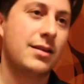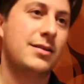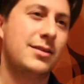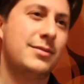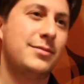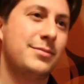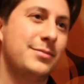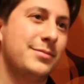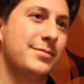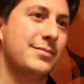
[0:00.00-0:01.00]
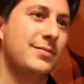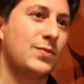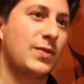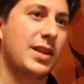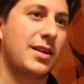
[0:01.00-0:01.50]
it worth fighting for
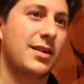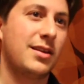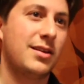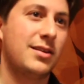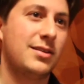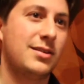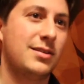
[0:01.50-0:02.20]
in life?